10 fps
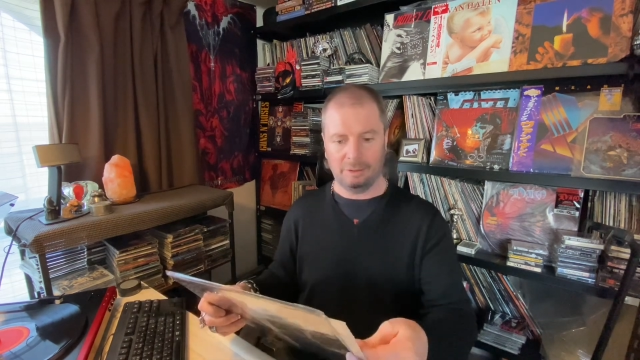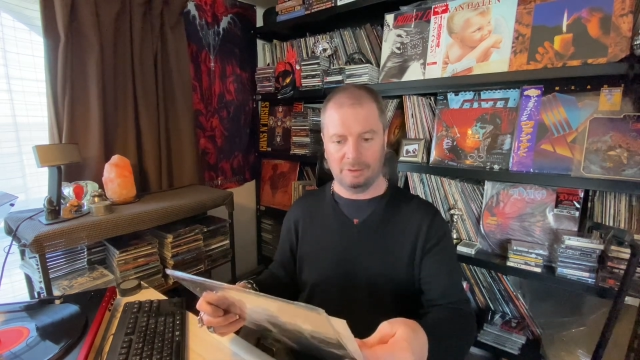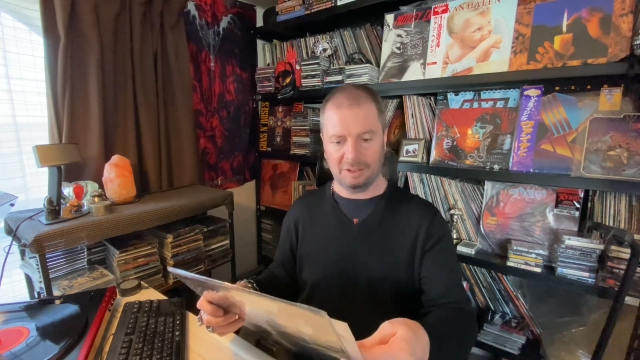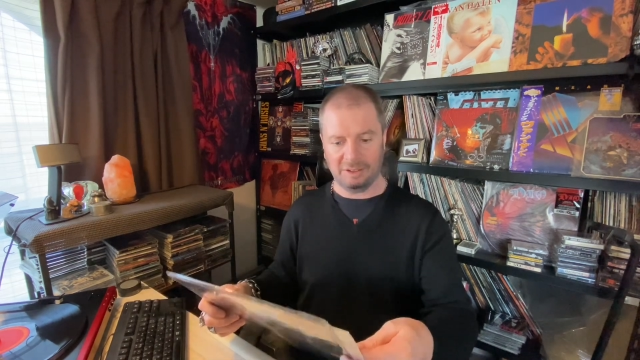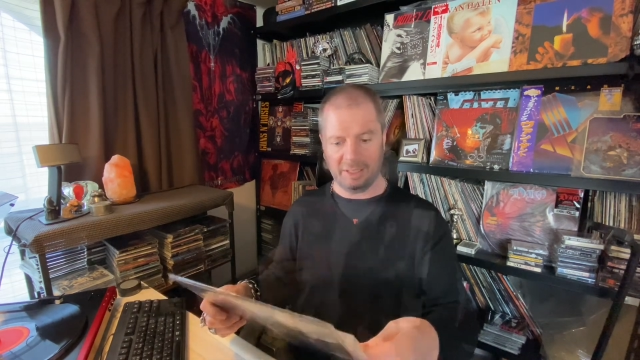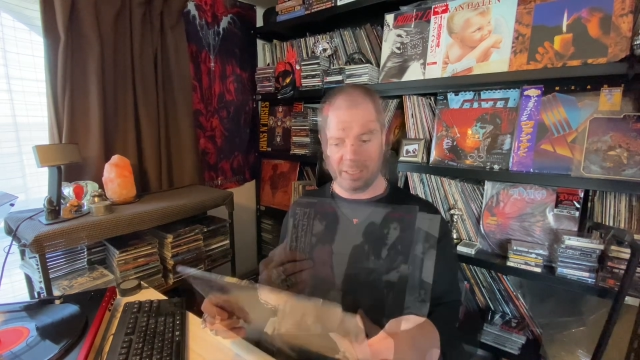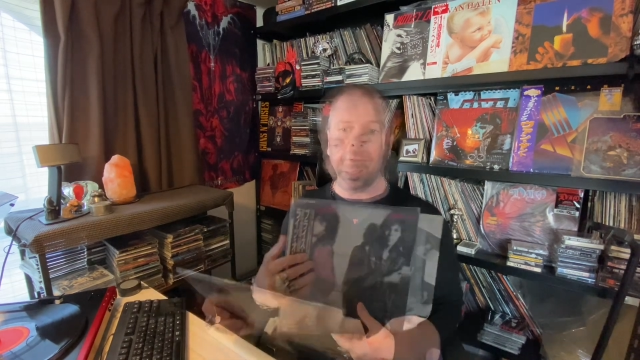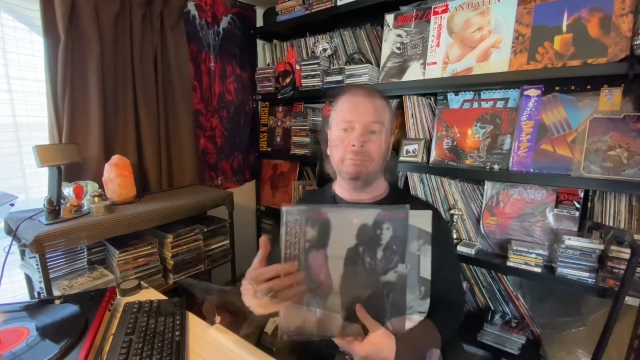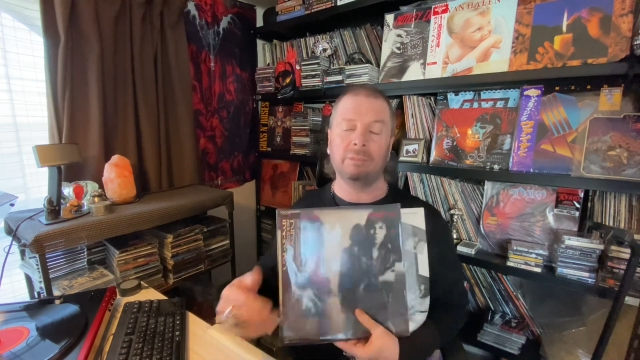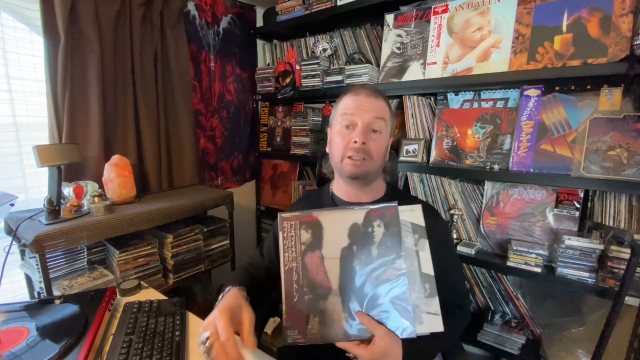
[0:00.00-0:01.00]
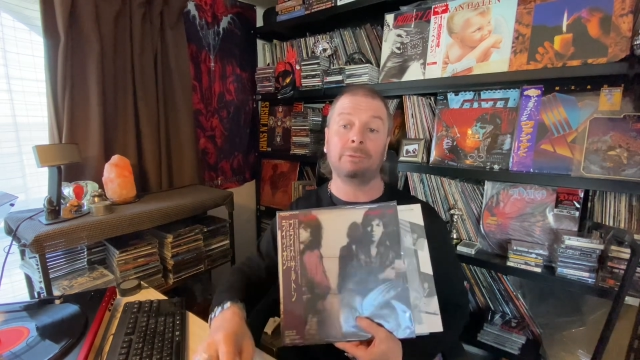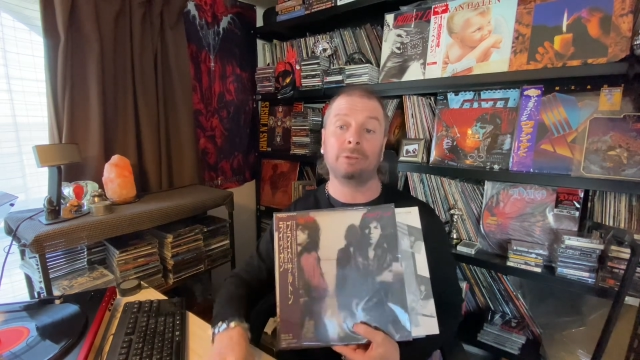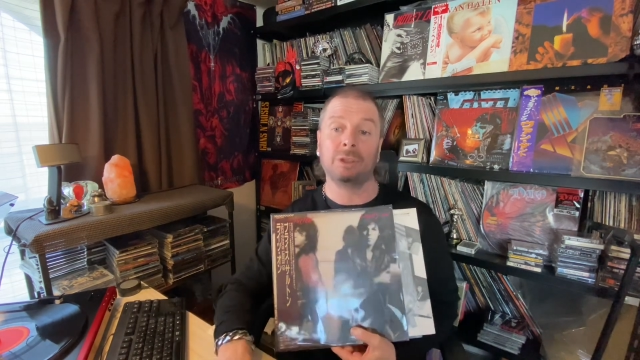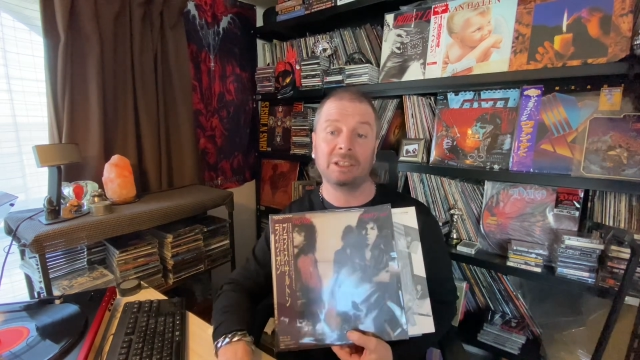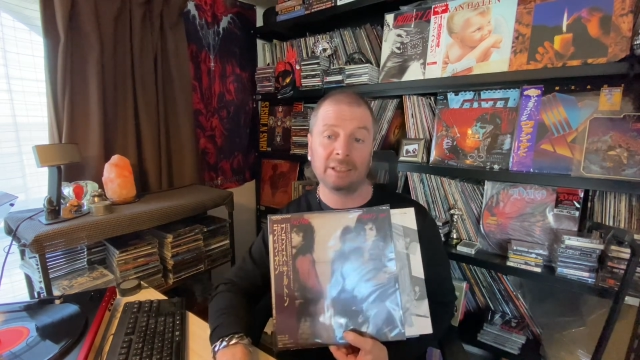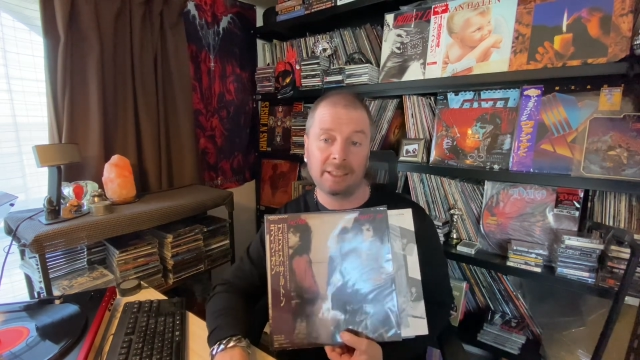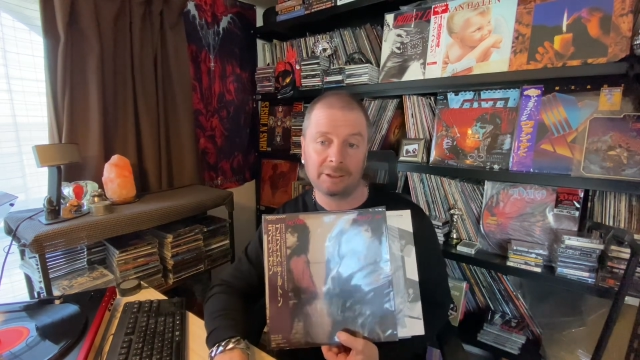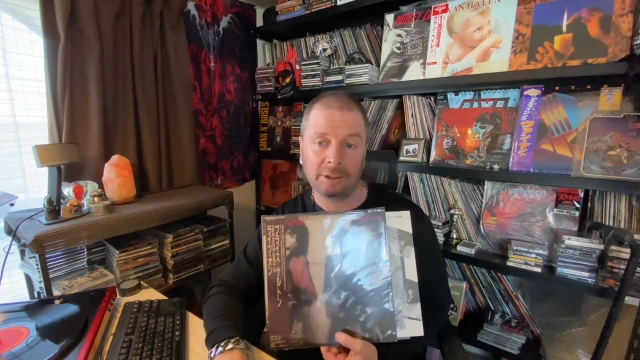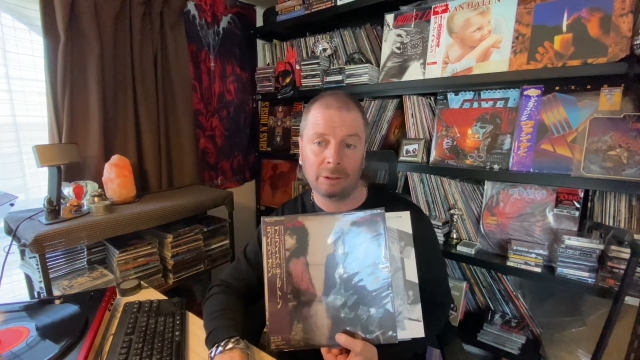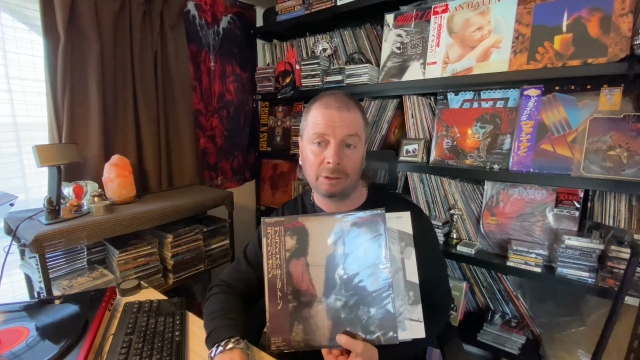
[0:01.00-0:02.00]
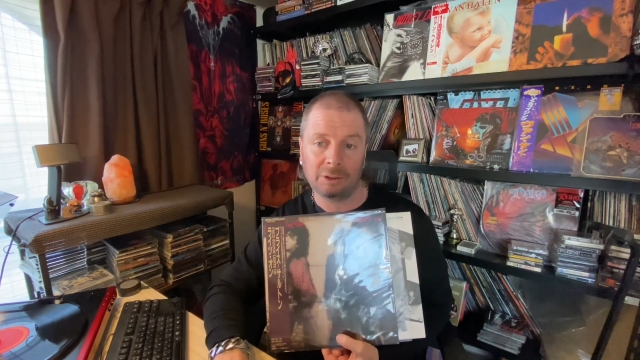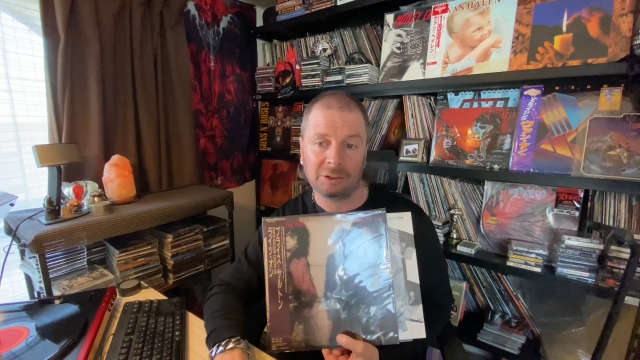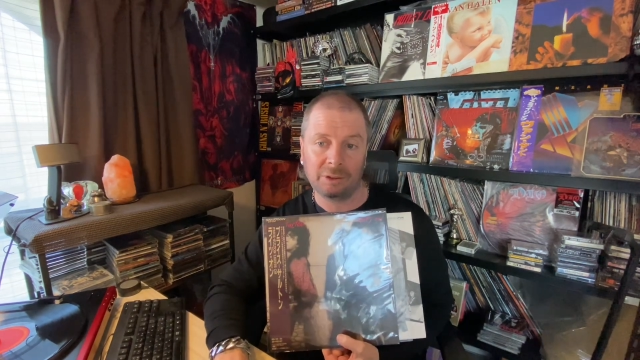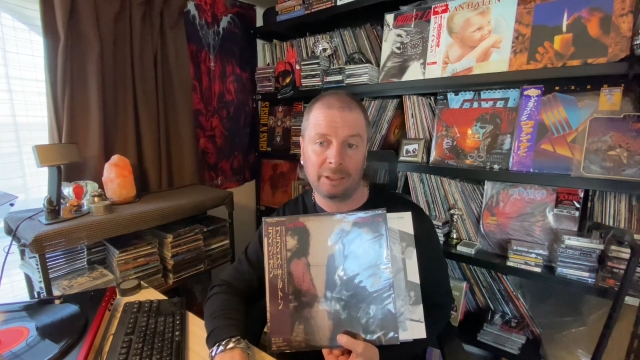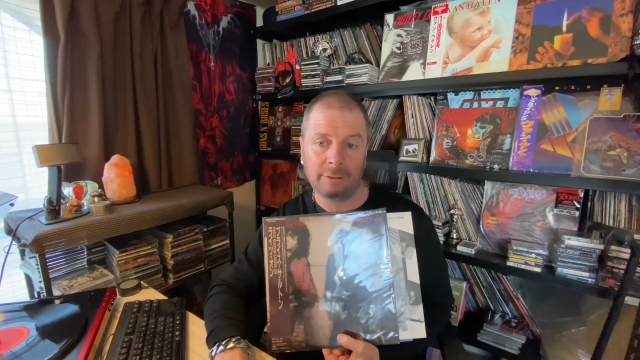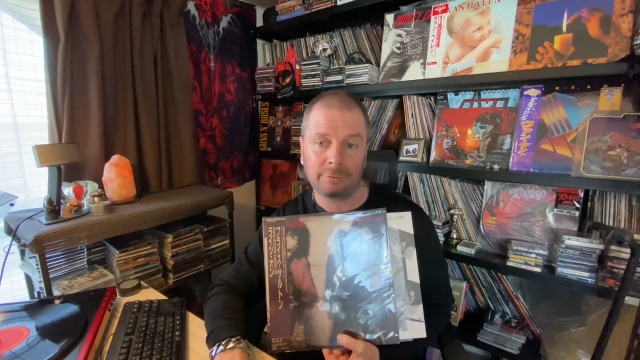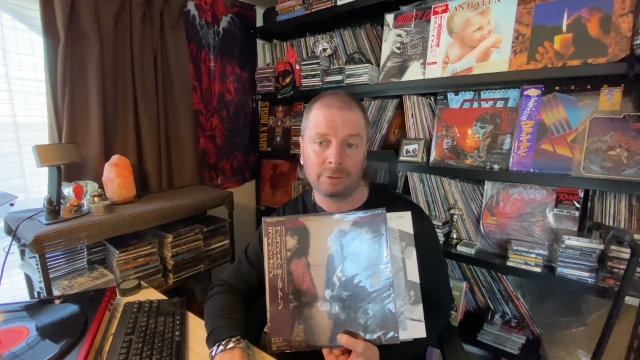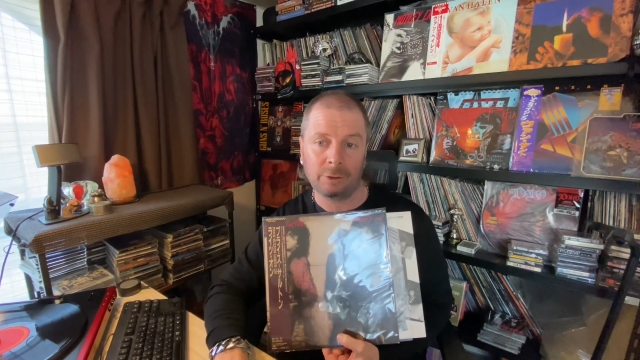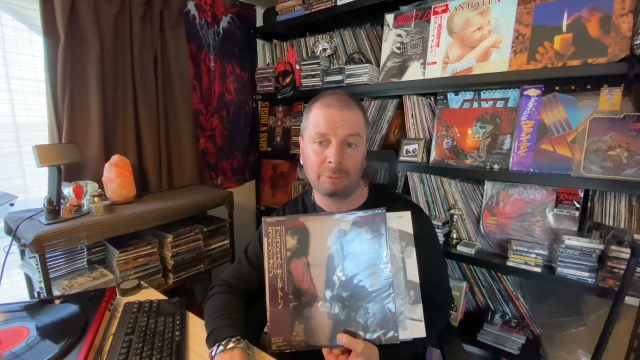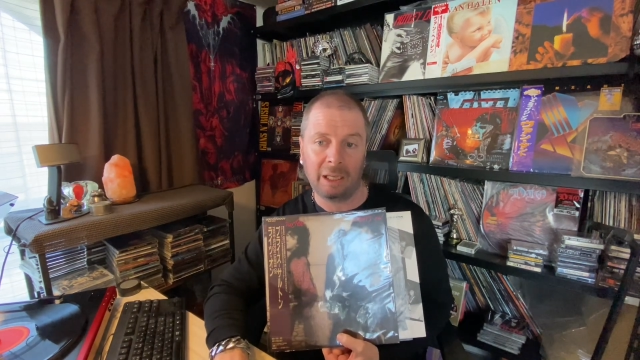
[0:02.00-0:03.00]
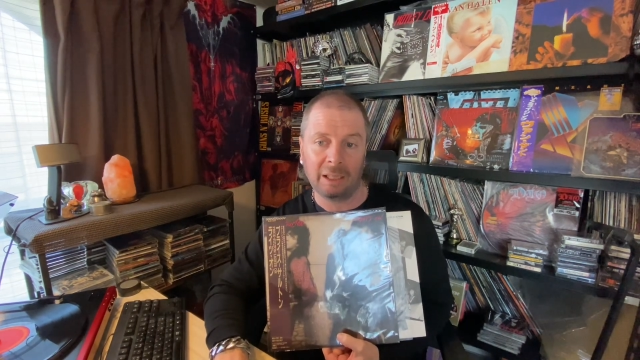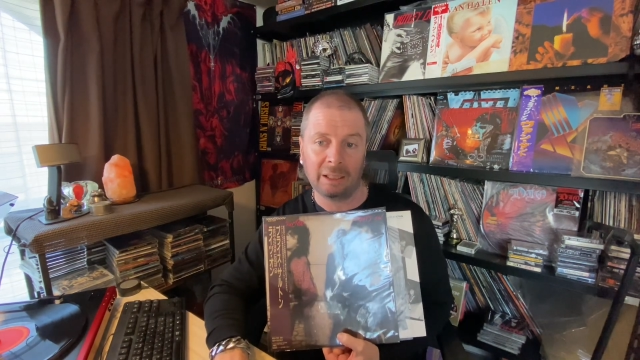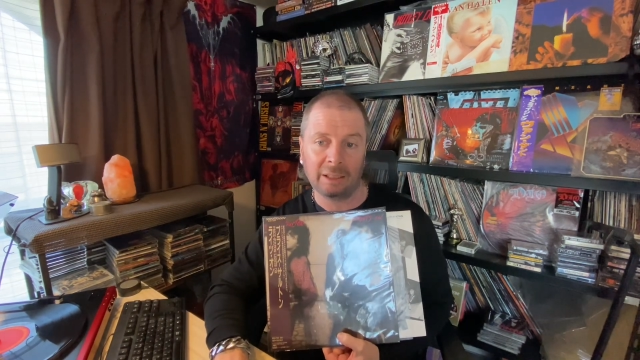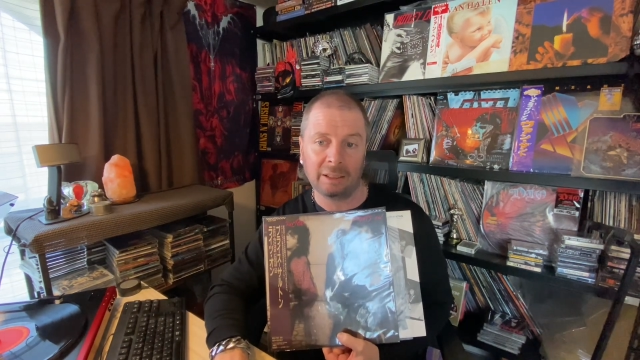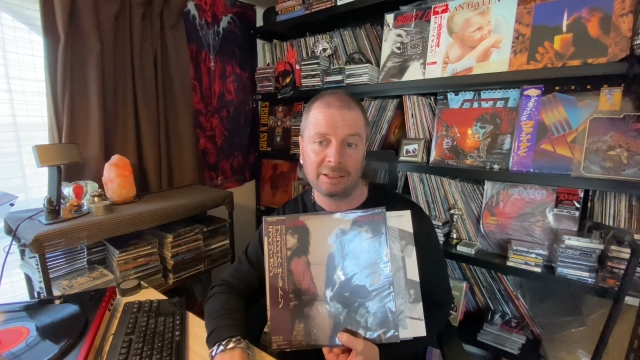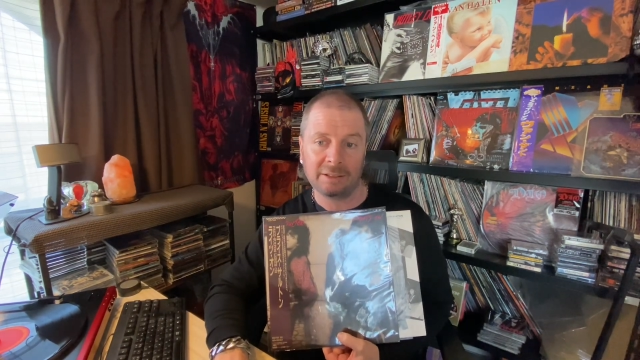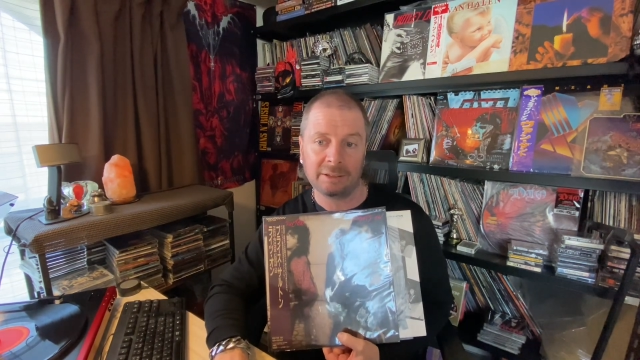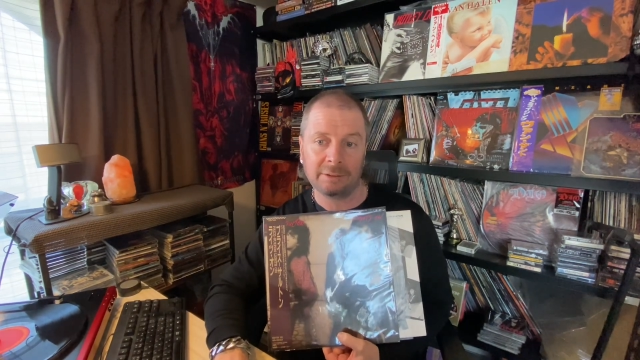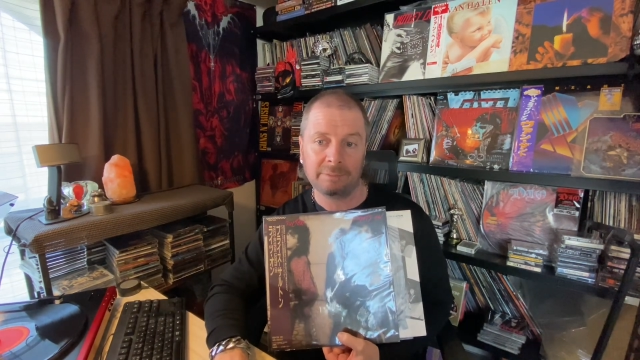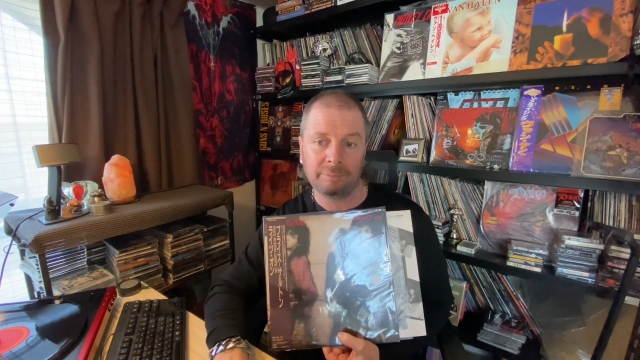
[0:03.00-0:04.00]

this has uh, a few guitar solos on there from Elliot Easton.